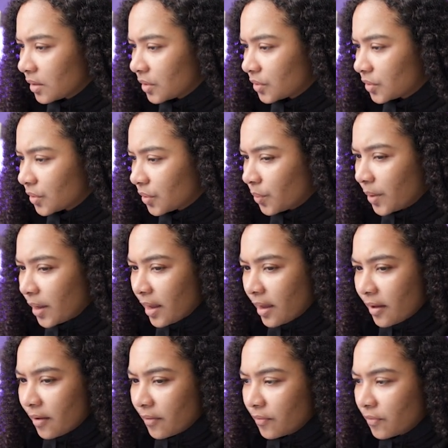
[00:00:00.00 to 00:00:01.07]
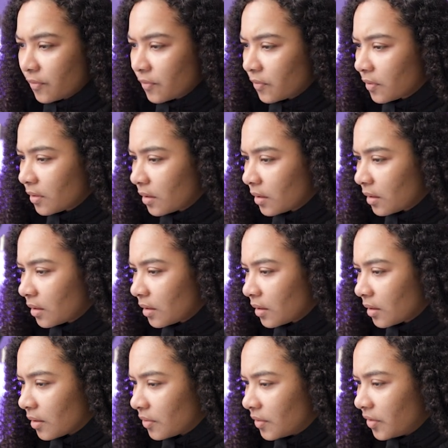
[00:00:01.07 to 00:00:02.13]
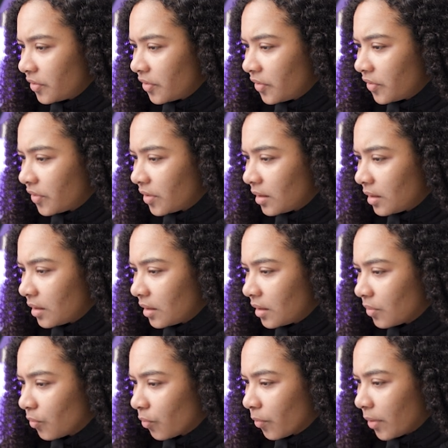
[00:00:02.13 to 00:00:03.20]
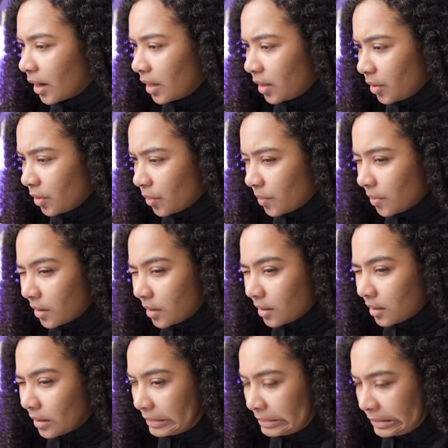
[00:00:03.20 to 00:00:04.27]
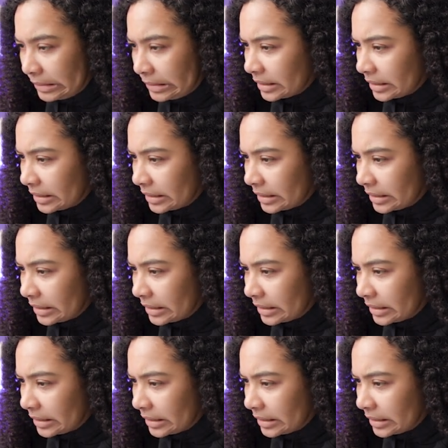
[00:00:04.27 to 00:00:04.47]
So we have, this is the radio button,